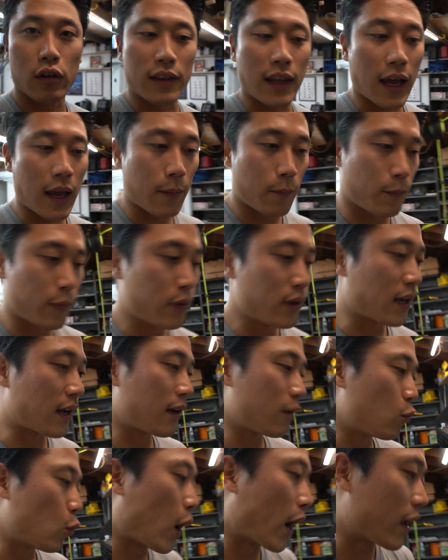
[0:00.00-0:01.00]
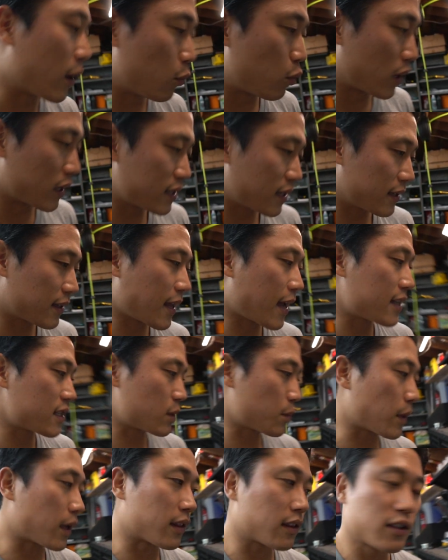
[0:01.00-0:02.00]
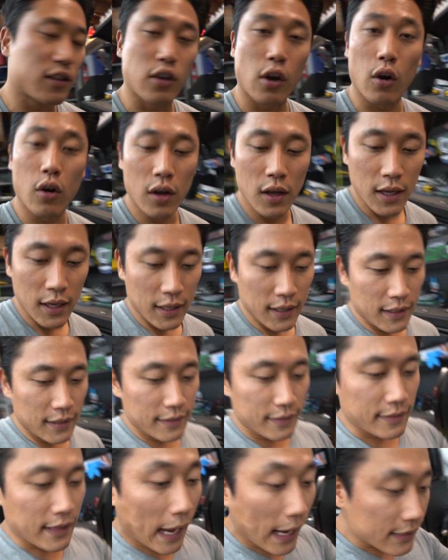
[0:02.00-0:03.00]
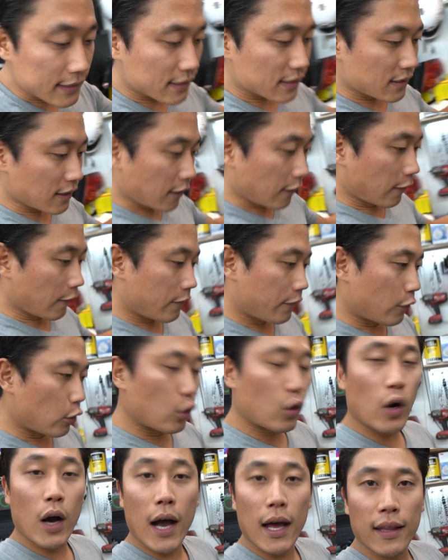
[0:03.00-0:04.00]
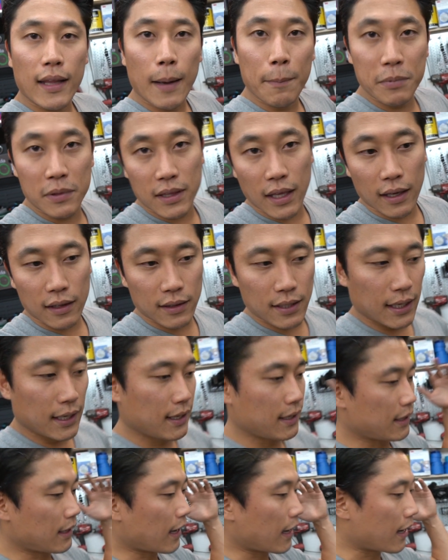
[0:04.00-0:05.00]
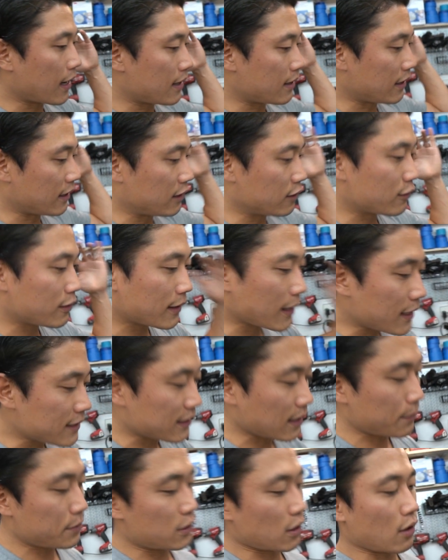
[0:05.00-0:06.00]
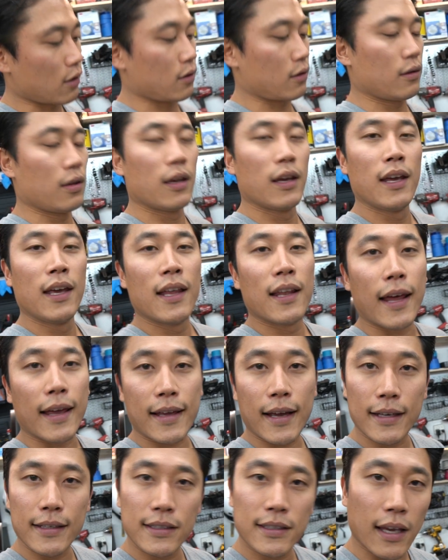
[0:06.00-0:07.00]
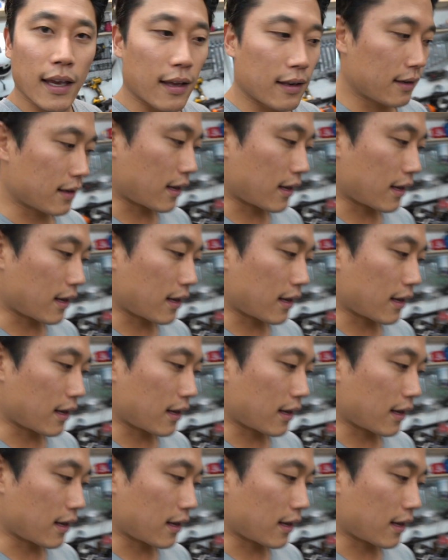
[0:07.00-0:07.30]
type wire brush attachment. So that's it for an update. And in today's episode, like I said,